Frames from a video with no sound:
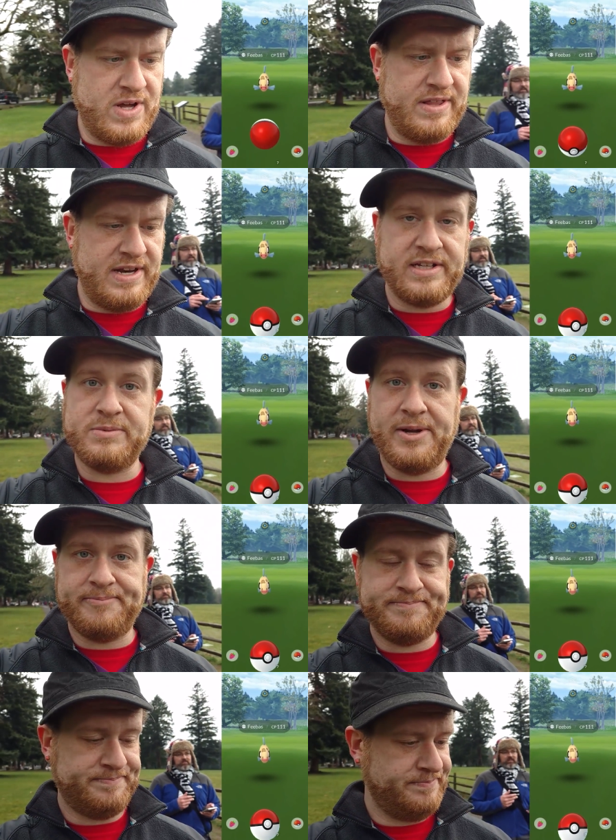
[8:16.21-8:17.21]
on to the next one.
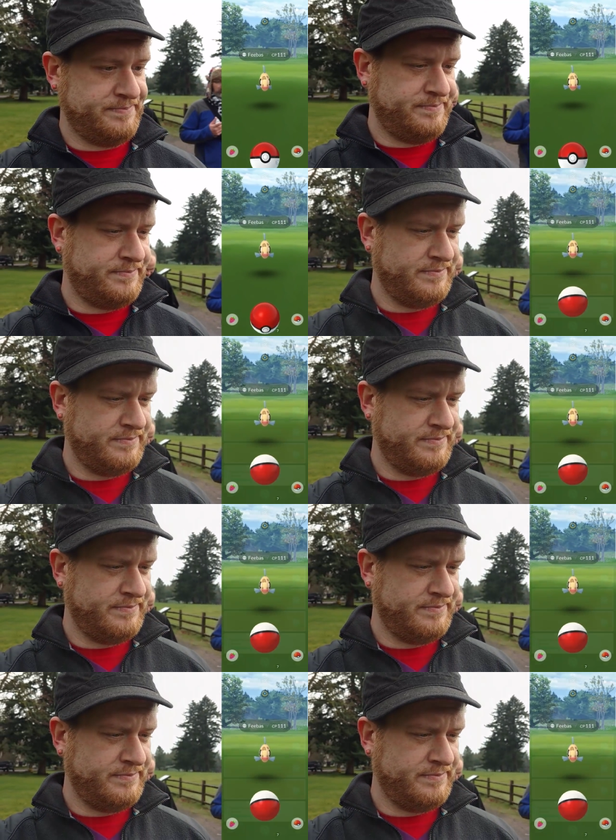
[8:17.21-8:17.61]
Same thing